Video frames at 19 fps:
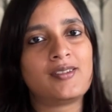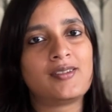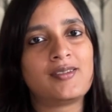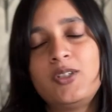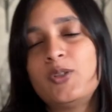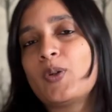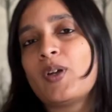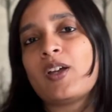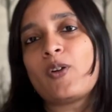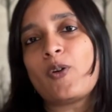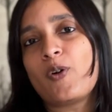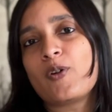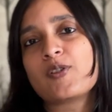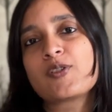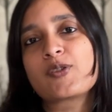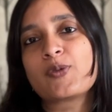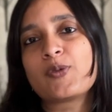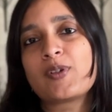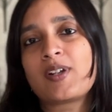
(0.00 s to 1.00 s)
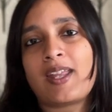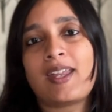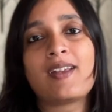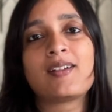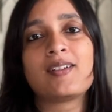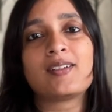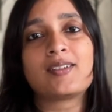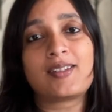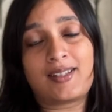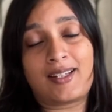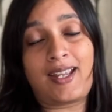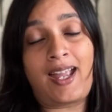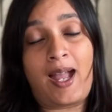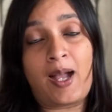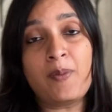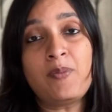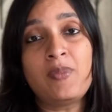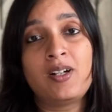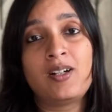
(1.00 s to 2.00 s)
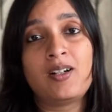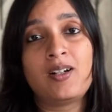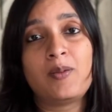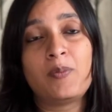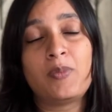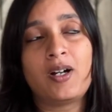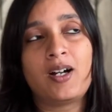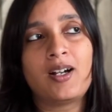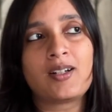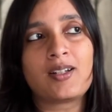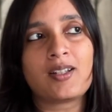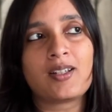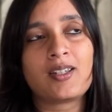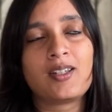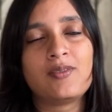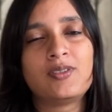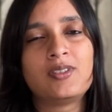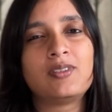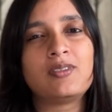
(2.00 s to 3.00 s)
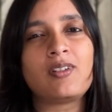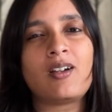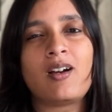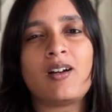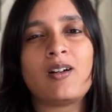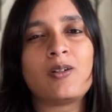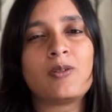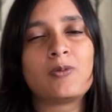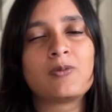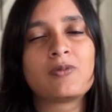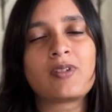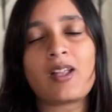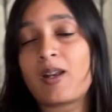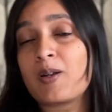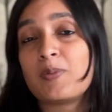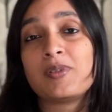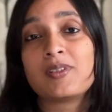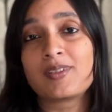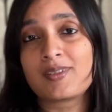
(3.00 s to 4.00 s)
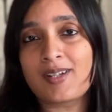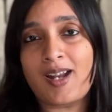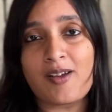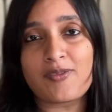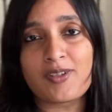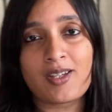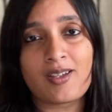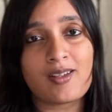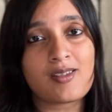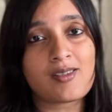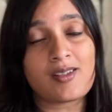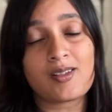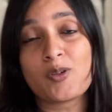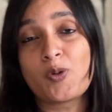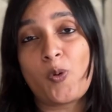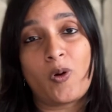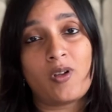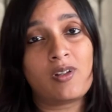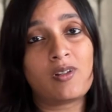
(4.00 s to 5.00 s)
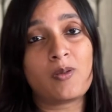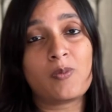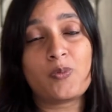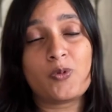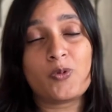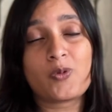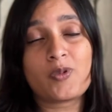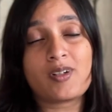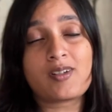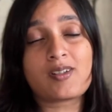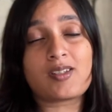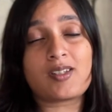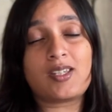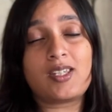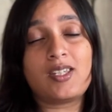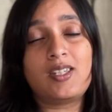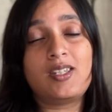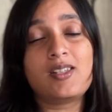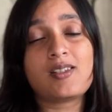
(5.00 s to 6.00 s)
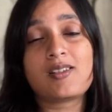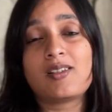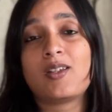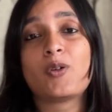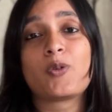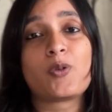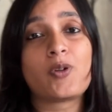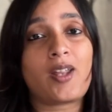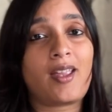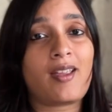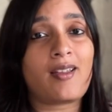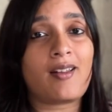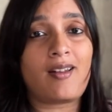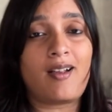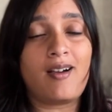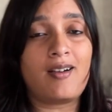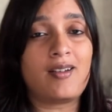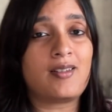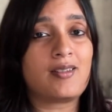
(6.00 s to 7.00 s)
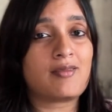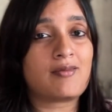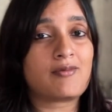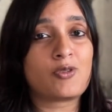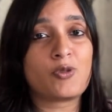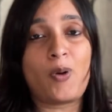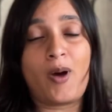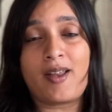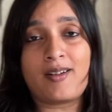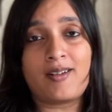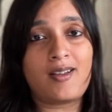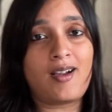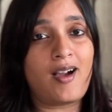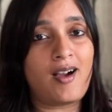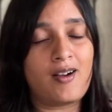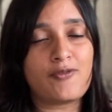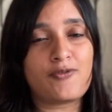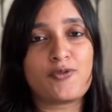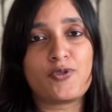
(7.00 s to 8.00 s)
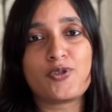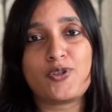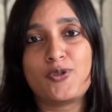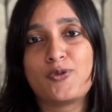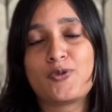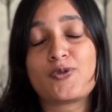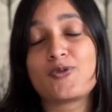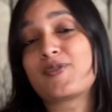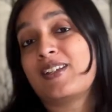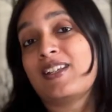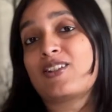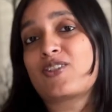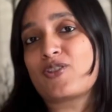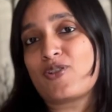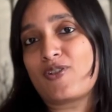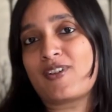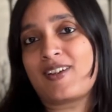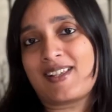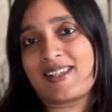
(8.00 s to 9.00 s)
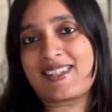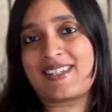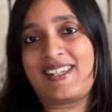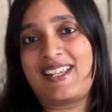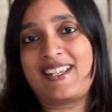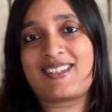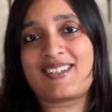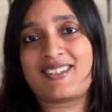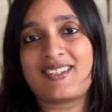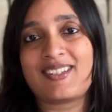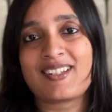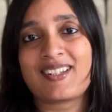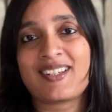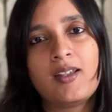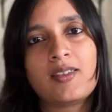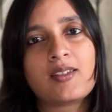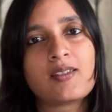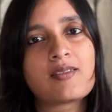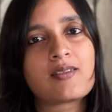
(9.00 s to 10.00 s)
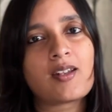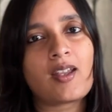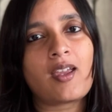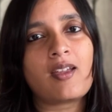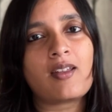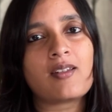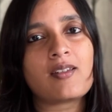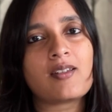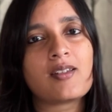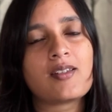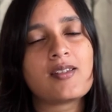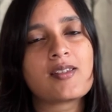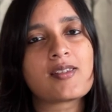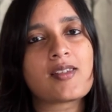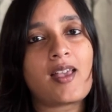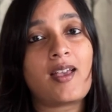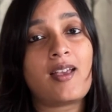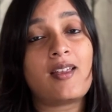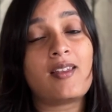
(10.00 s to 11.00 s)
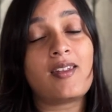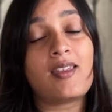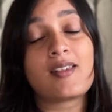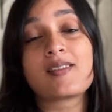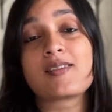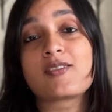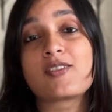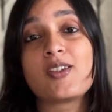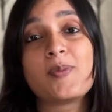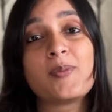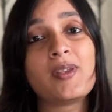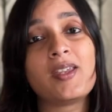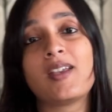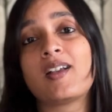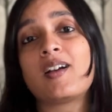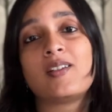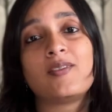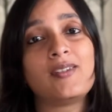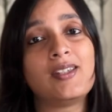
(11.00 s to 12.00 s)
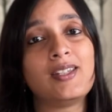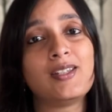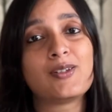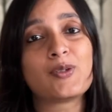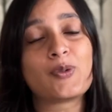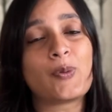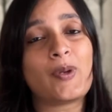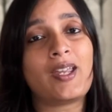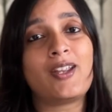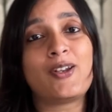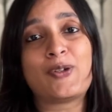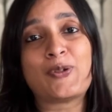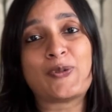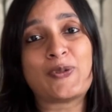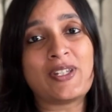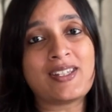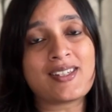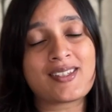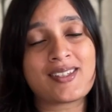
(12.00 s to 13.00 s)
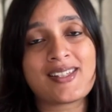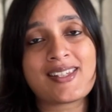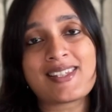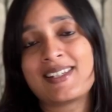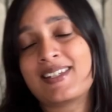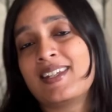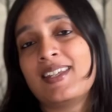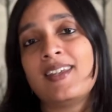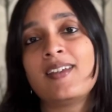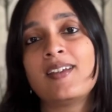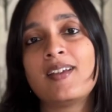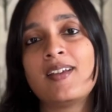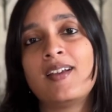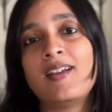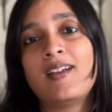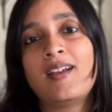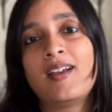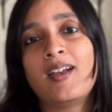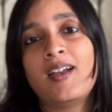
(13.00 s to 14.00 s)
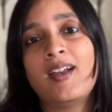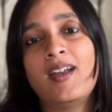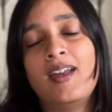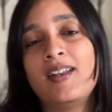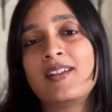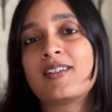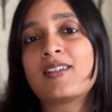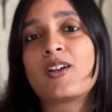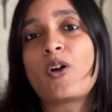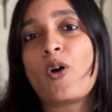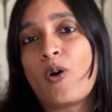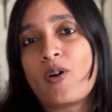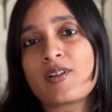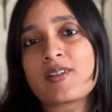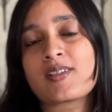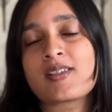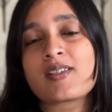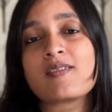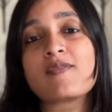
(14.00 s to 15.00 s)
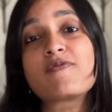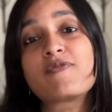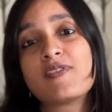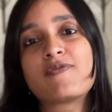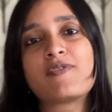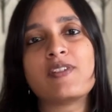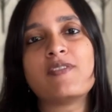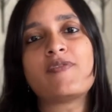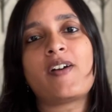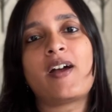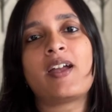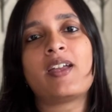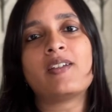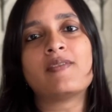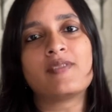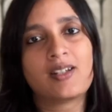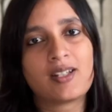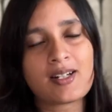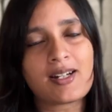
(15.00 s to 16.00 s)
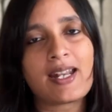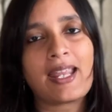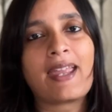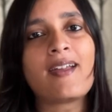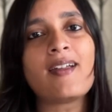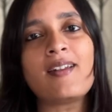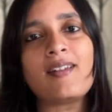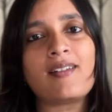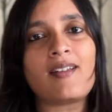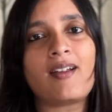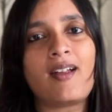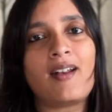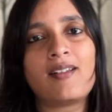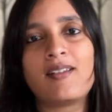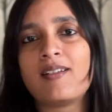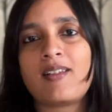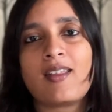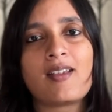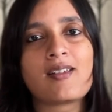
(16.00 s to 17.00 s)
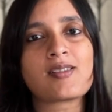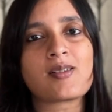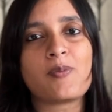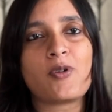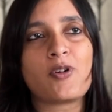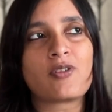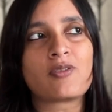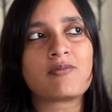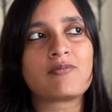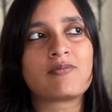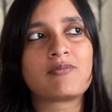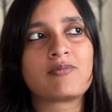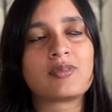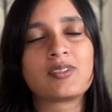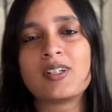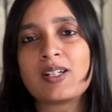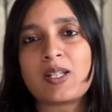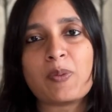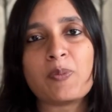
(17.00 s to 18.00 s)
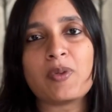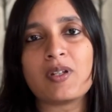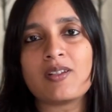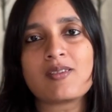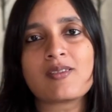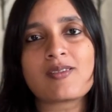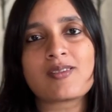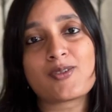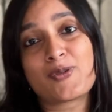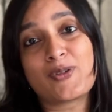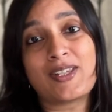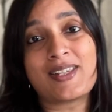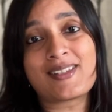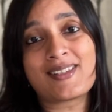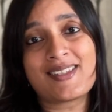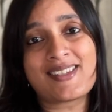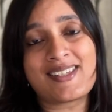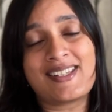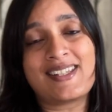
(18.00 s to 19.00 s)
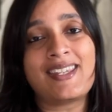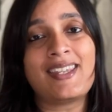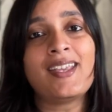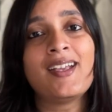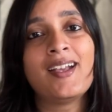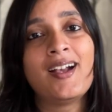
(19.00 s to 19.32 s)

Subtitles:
You can also take a cab, but given how terrible the traffic is in Kuala Lumpur, it's easily going to take an hour to hour and a half for you to reach your destination. The train is an extremely convenient way to reach the city. It costs 55 ringgit and it takes about 30 minutes to reach the city.